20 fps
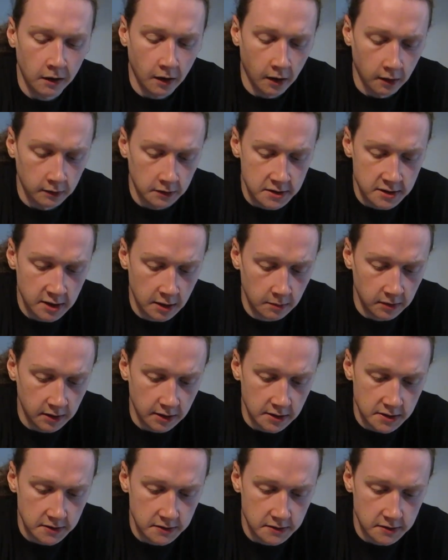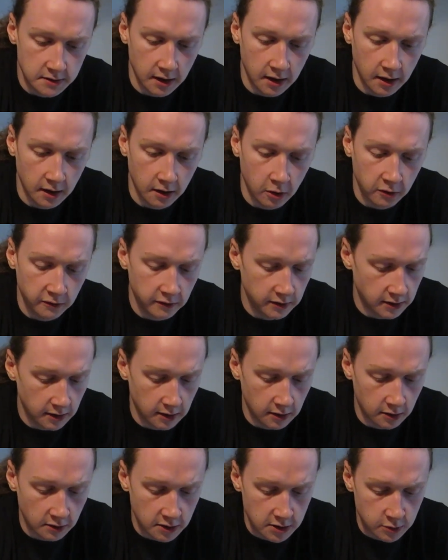on some lists over the
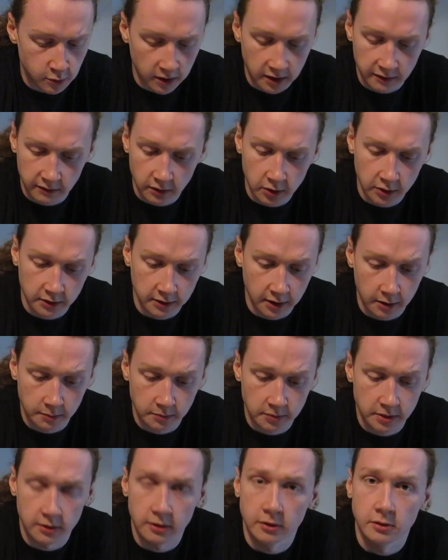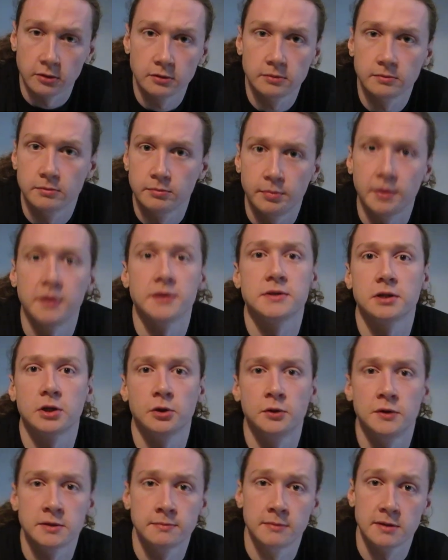years when I've looked up, you know, best
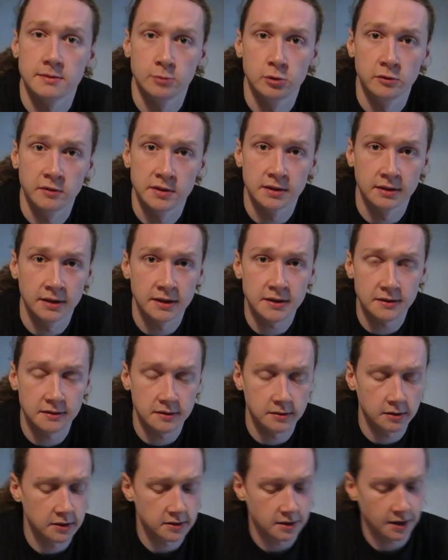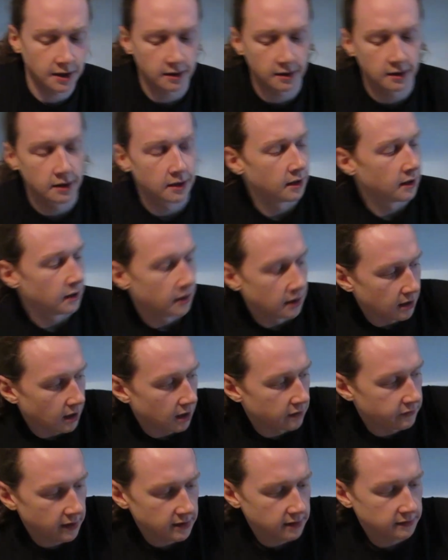Christmas movies lists, because I've
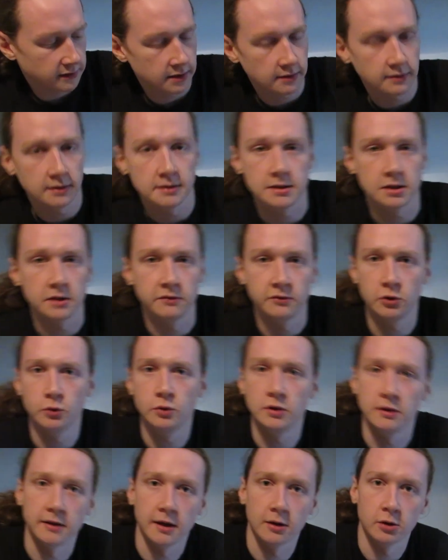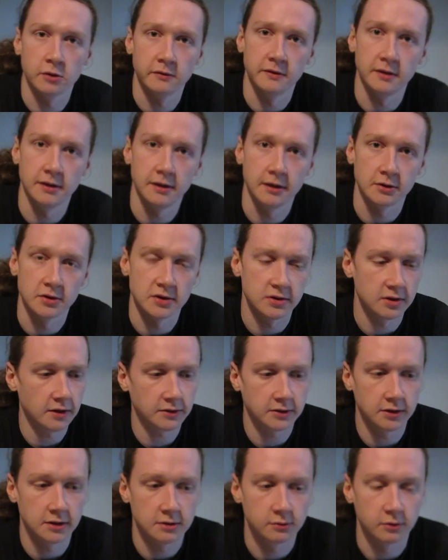had a tendency of doing that over the years,
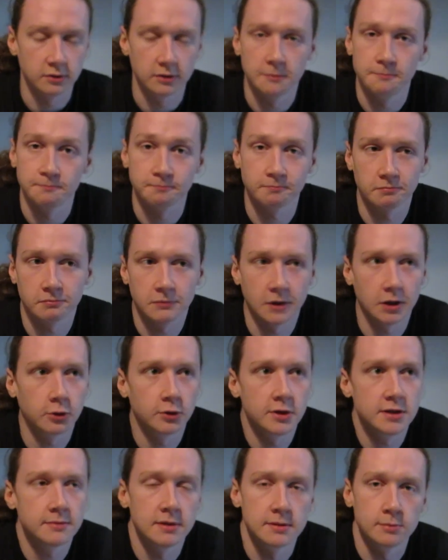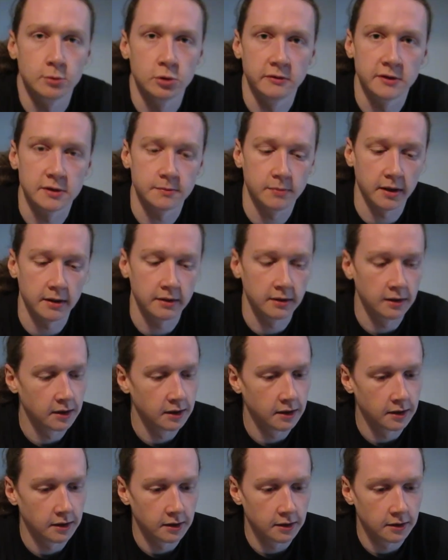not just with Christmas movies, but
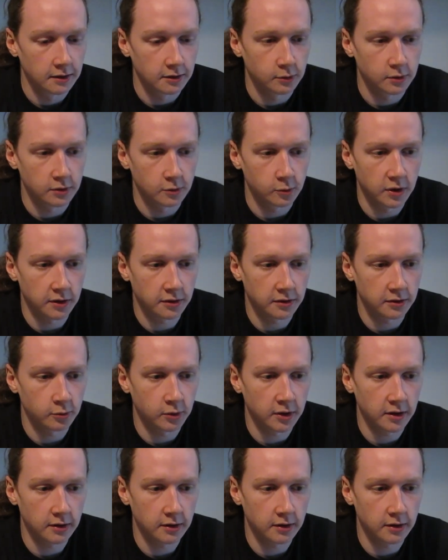with